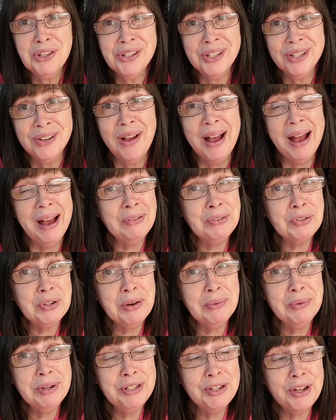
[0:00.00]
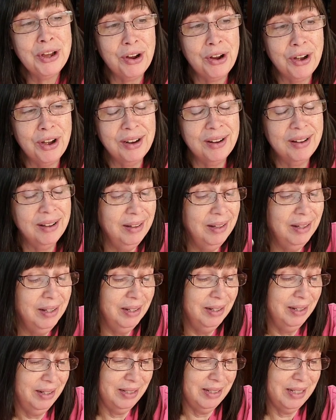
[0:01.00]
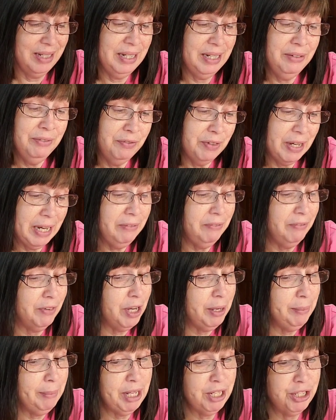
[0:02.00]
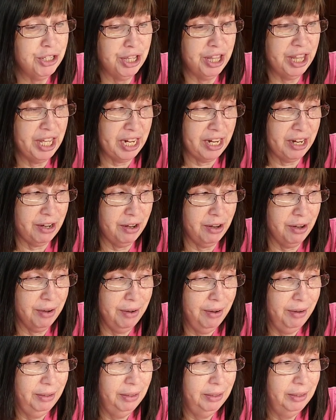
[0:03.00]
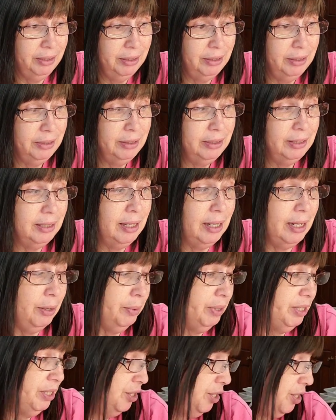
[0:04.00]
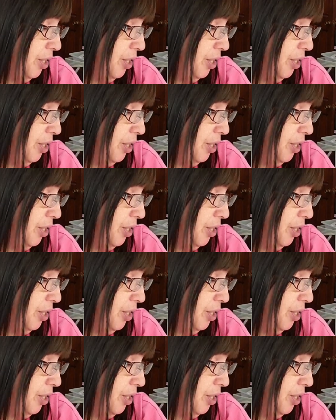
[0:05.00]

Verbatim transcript: So after I went to ARC, because I didn't find very much there, I went to